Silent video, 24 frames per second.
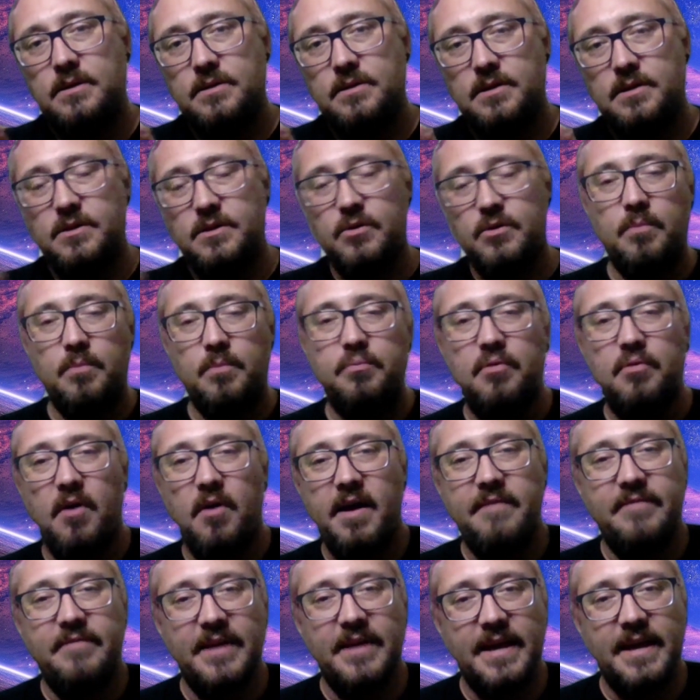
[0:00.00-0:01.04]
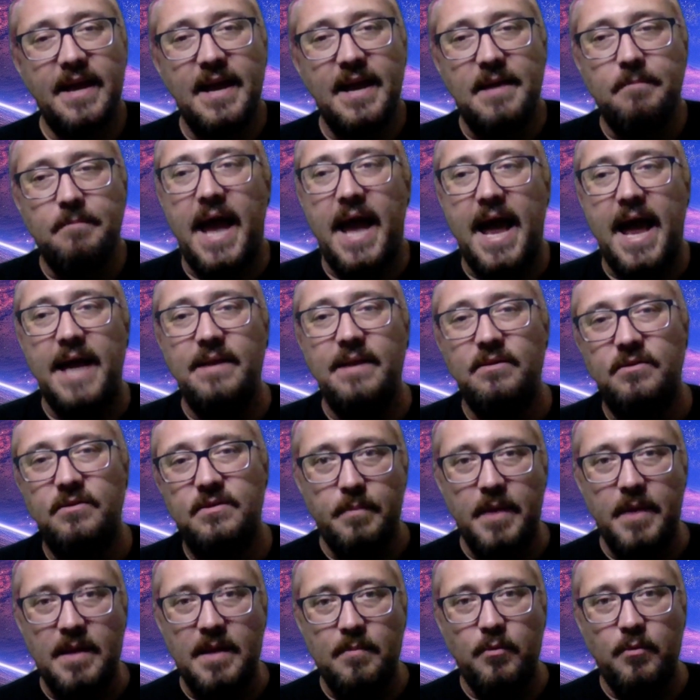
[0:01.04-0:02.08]
do a private game, and
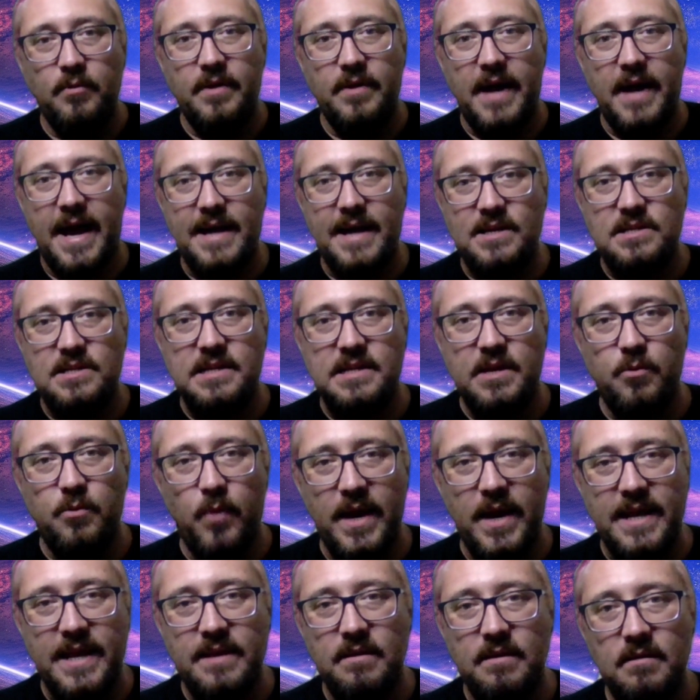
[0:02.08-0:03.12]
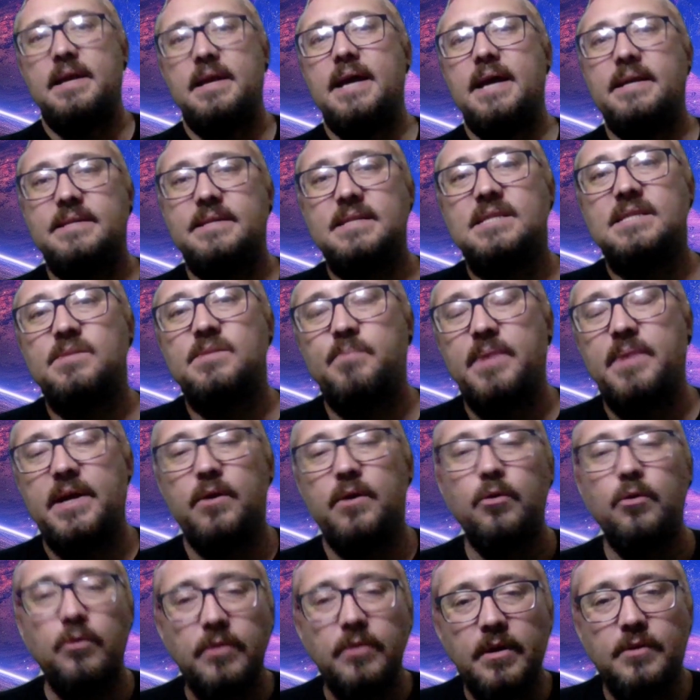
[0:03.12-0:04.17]
people that actually win get to split
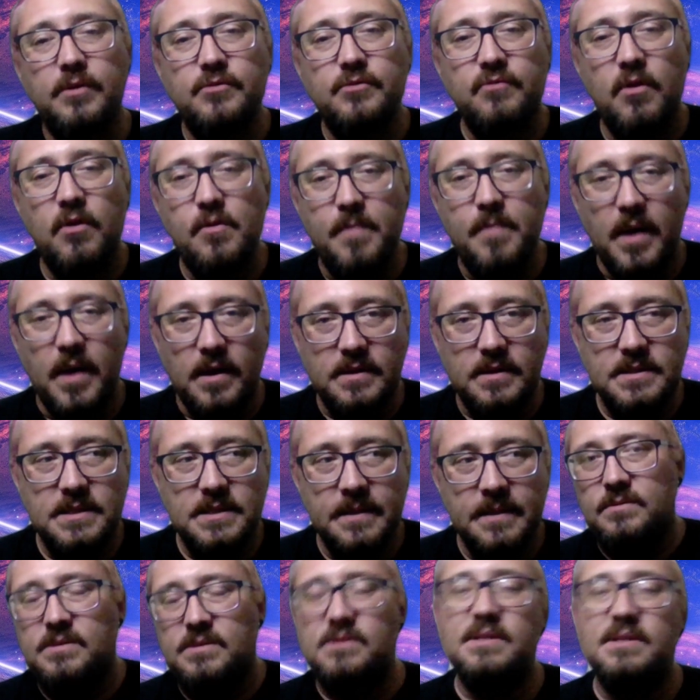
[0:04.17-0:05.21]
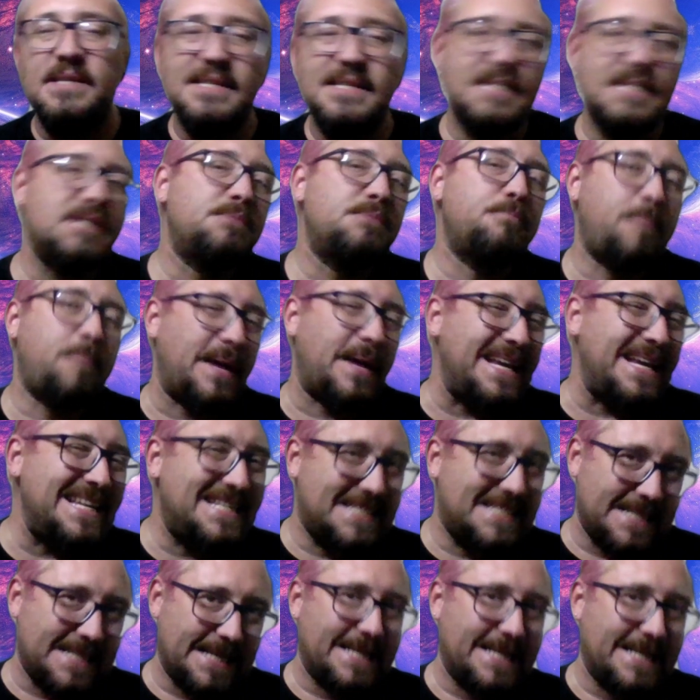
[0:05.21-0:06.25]
all those Robux. This is
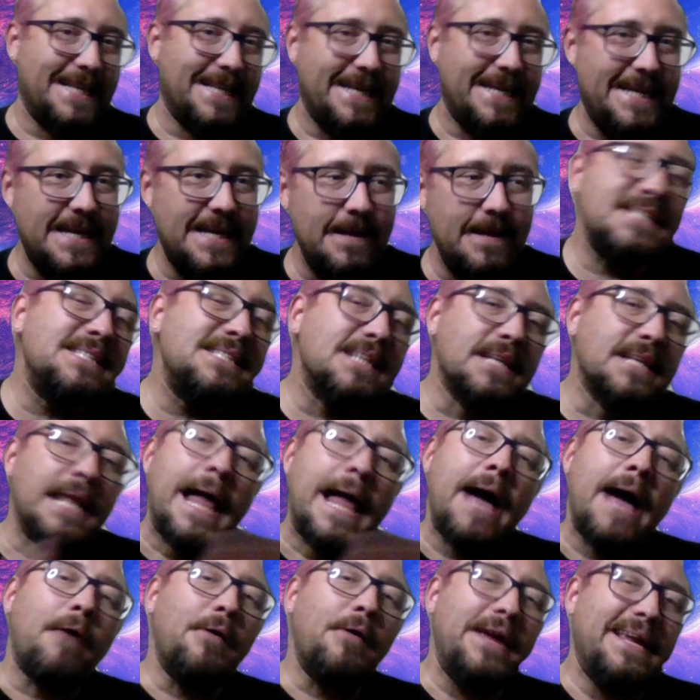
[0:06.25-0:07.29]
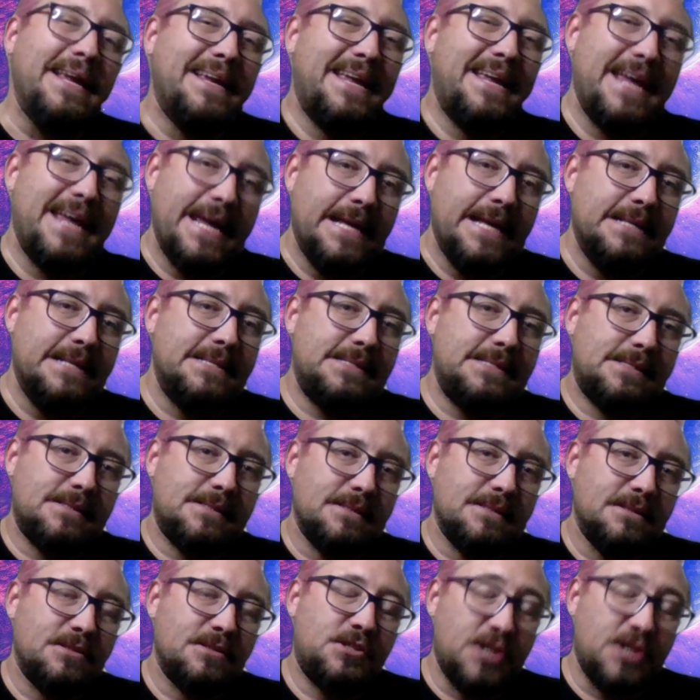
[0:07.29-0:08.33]
basically allowing kids
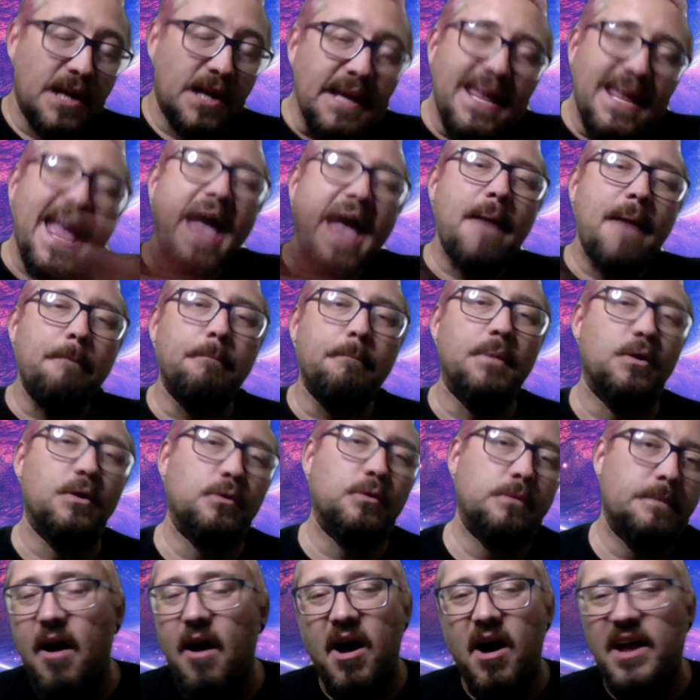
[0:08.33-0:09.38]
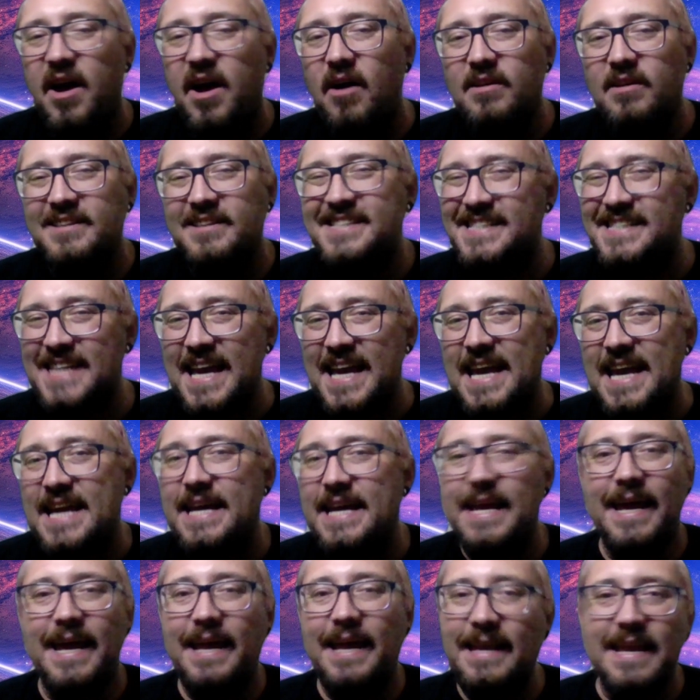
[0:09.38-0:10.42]
to gamble. I can't see
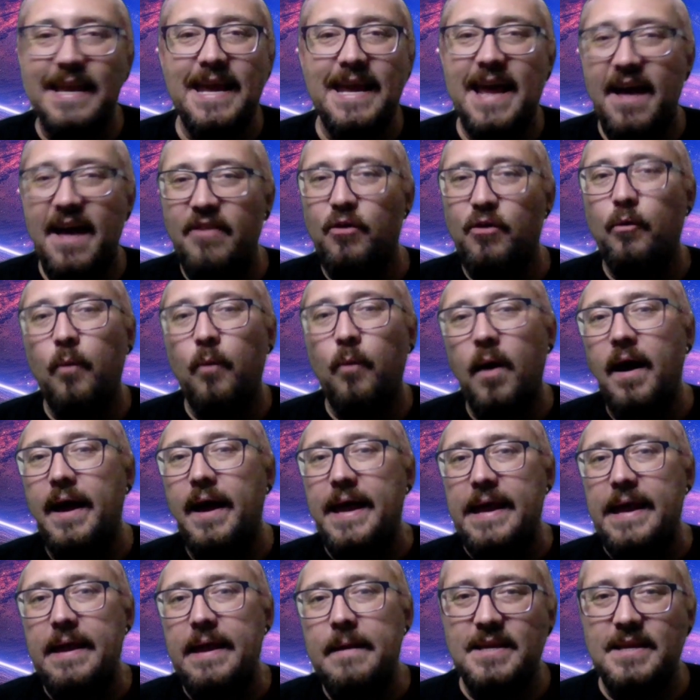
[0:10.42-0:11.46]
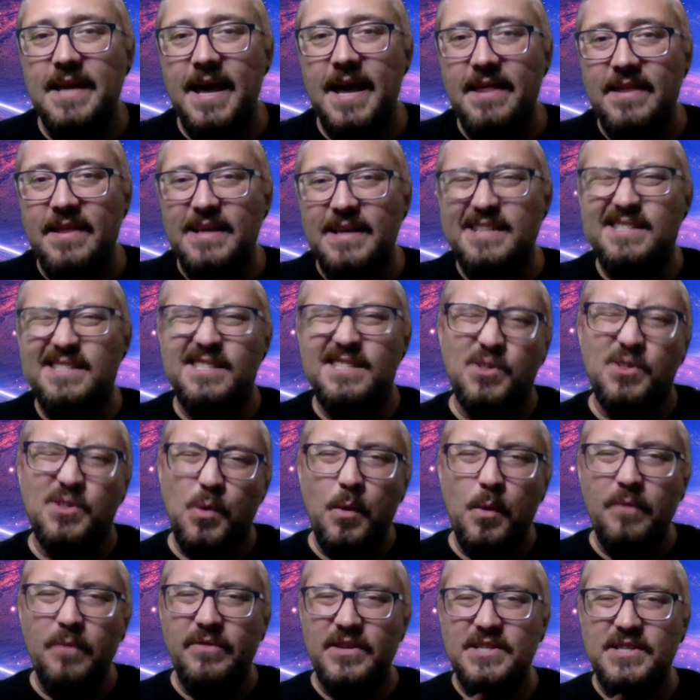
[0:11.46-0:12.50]
it any other way. Yeah, there's
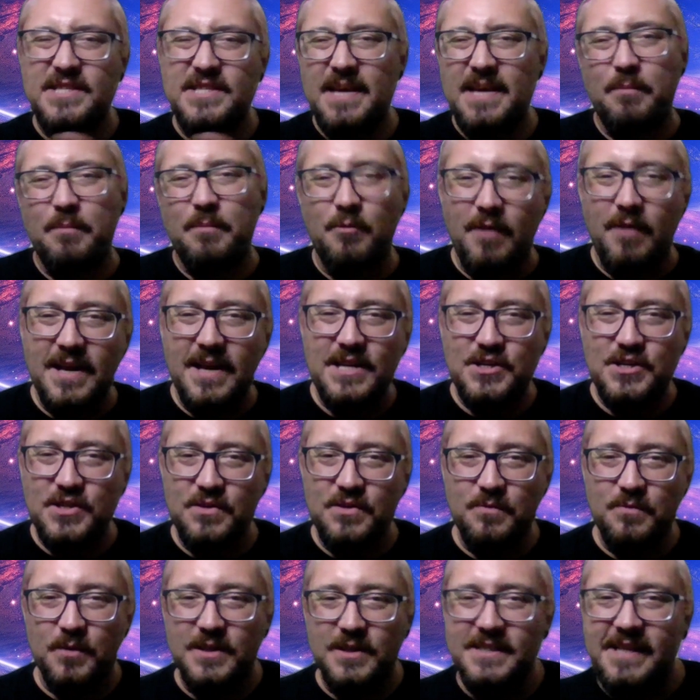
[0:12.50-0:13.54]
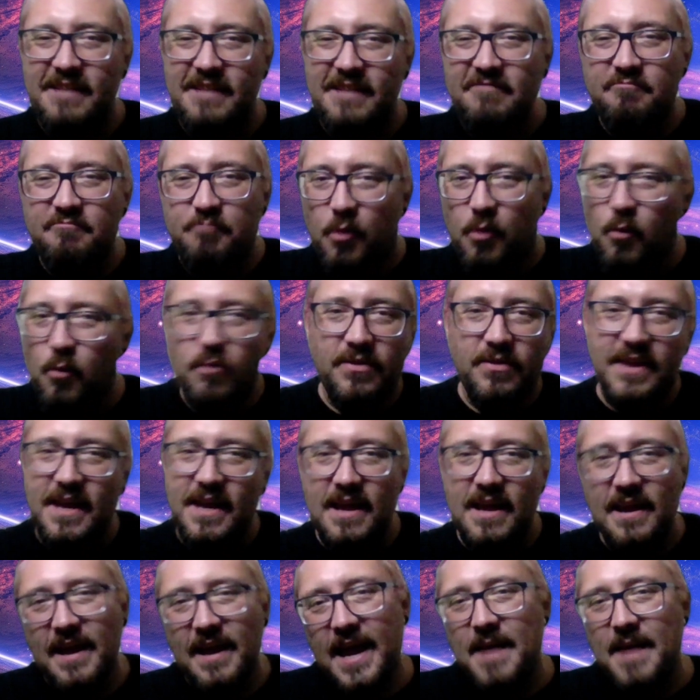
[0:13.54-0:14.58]
sort of the separation once they've bought the
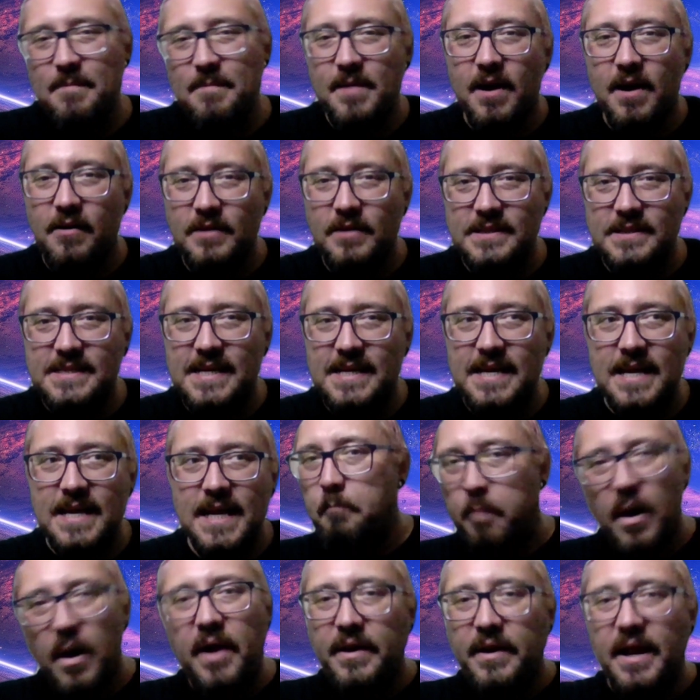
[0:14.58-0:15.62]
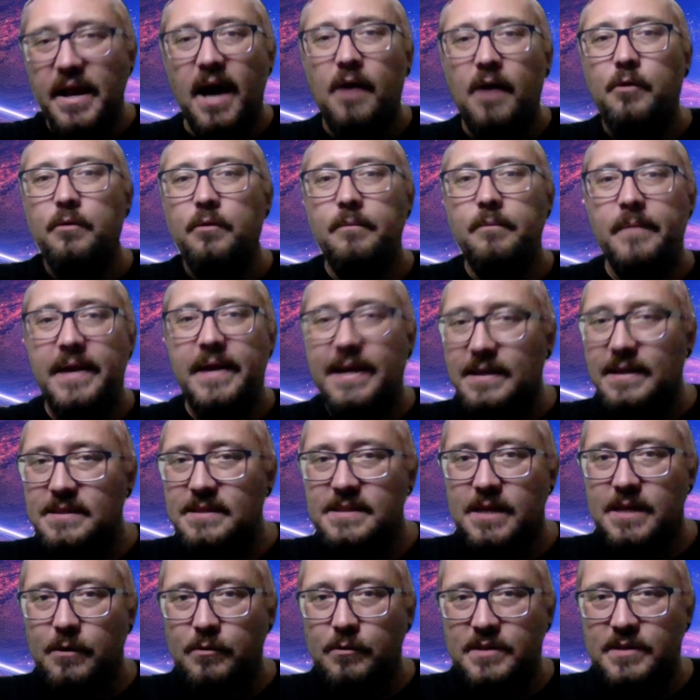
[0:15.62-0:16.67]
in-game currency, but no, it's
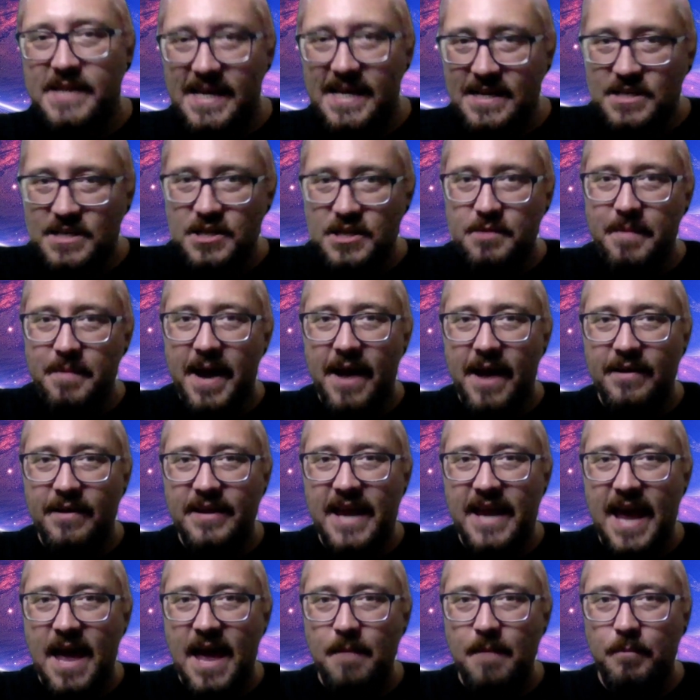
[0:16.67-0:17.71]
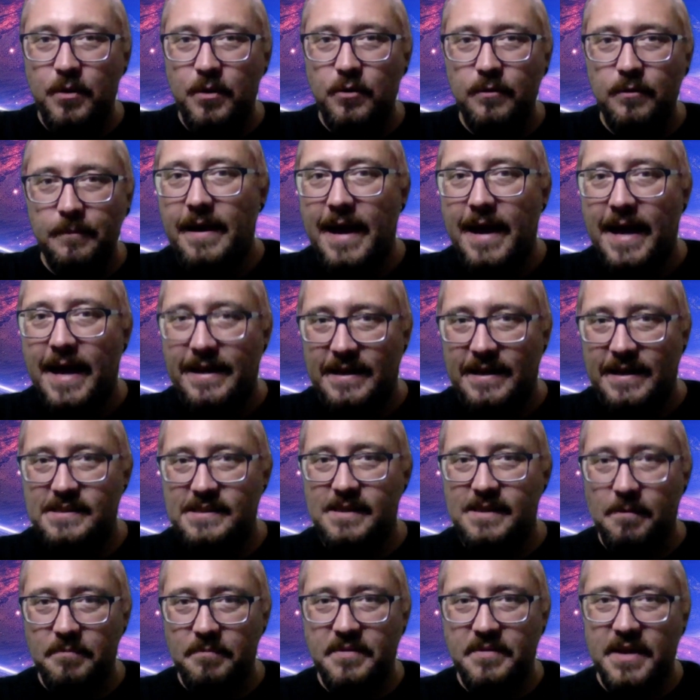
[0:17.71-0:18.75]
still teaching them how to gamble, and it's
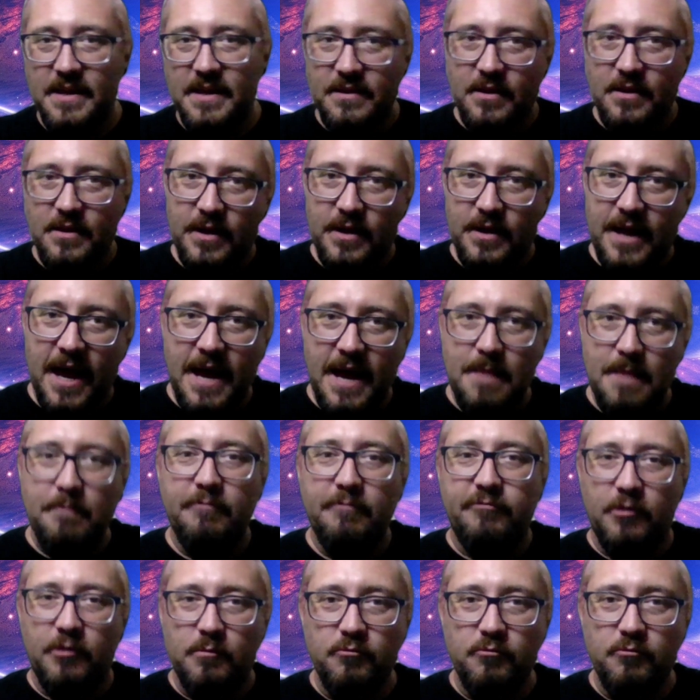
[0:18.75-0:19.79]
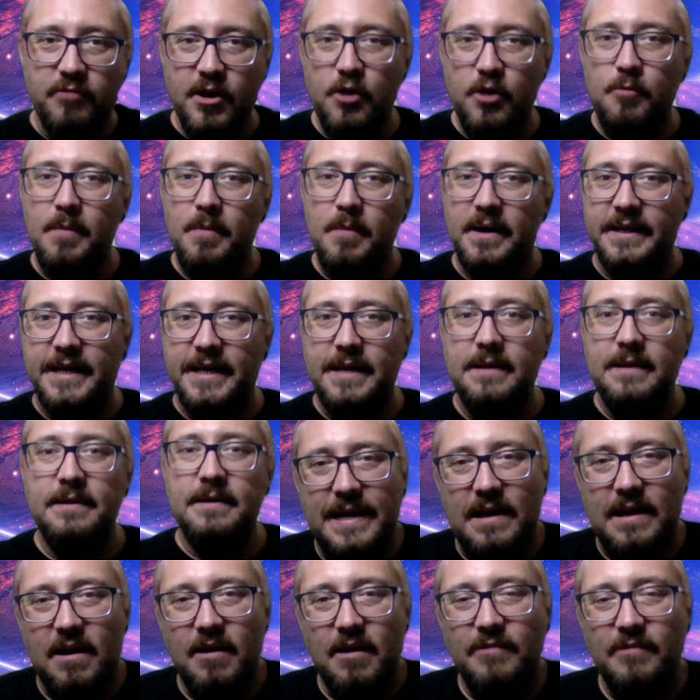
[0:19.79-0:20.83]
something that came from real money.
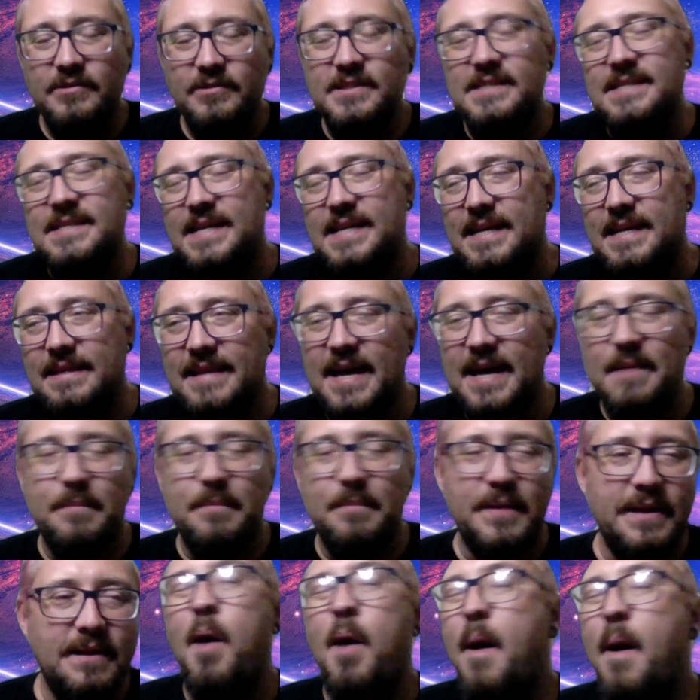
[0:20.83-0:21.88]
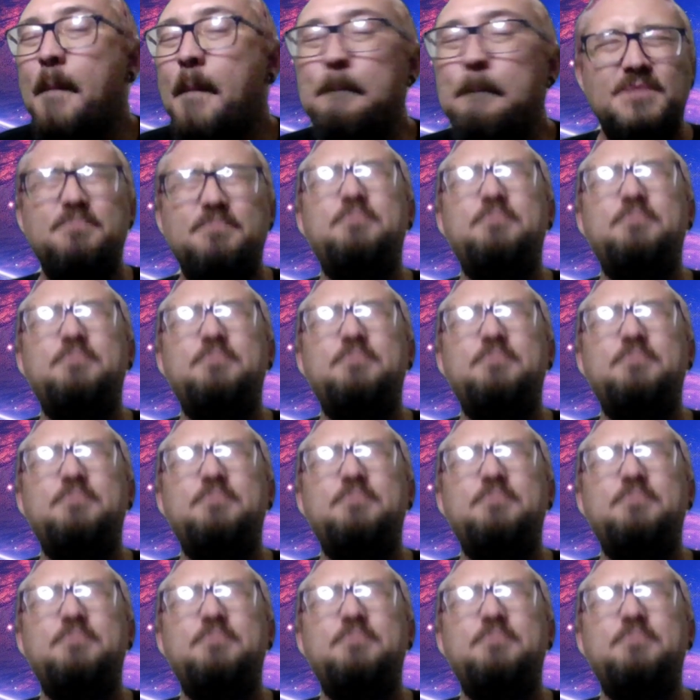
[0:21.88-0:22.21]
After seeing that bit, I'm